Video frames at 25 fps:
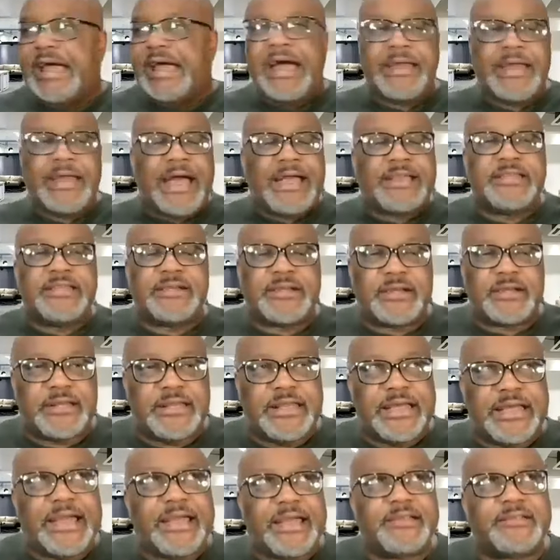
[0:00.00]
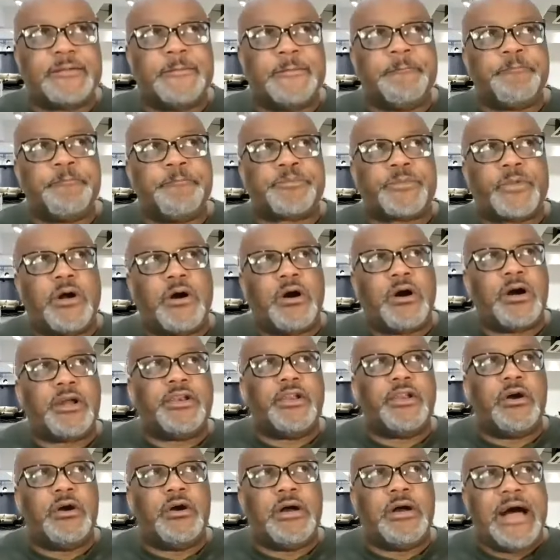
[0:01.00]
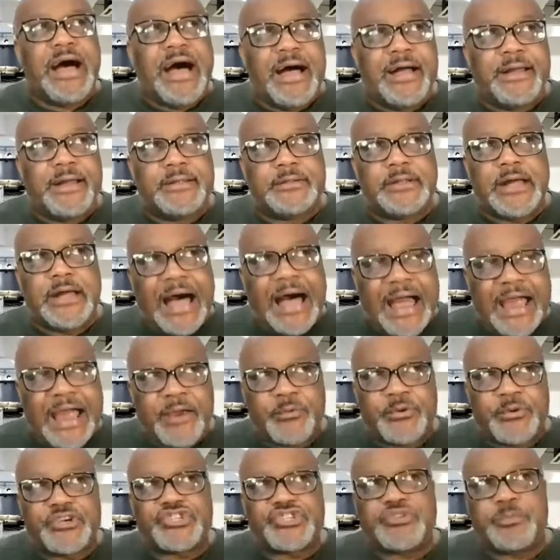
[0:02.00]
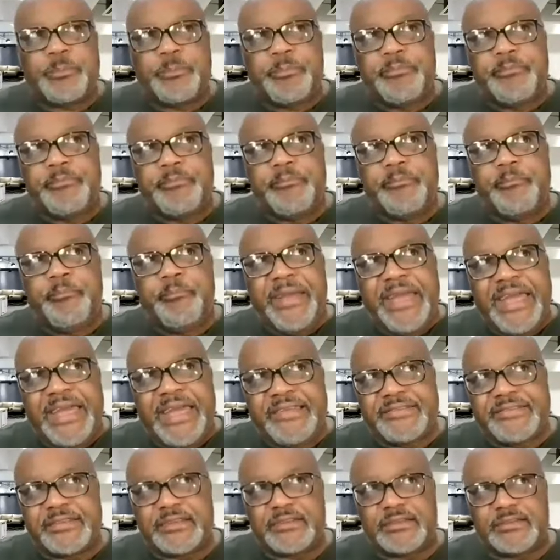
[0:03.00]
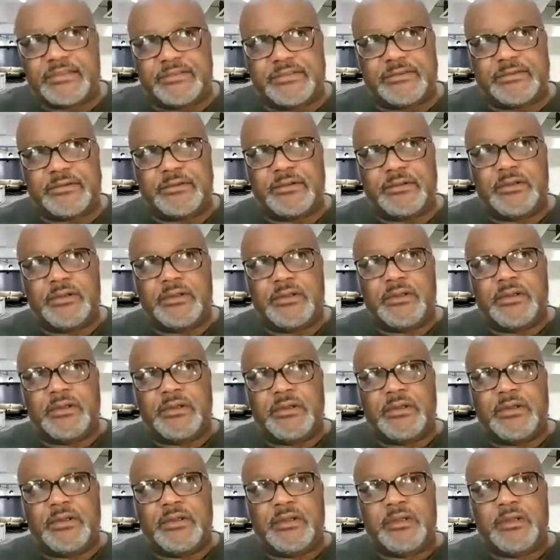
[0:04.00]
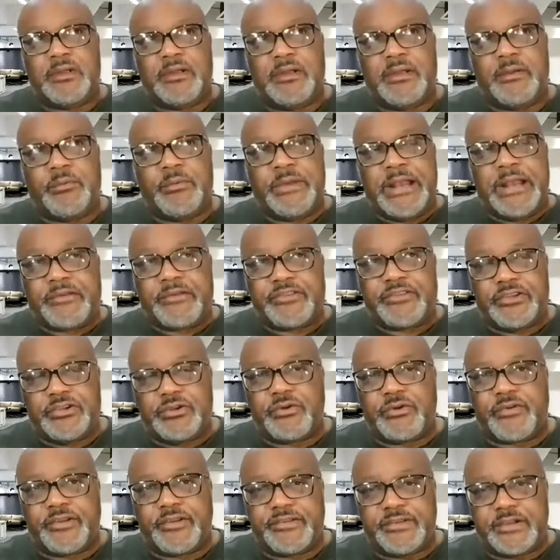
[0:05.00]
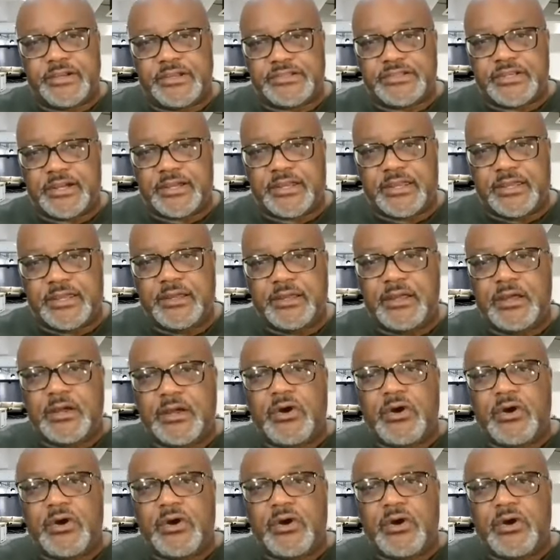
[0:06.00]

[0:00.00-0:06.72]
I, I took a class on Irish peasants when I was at University of Kentucky.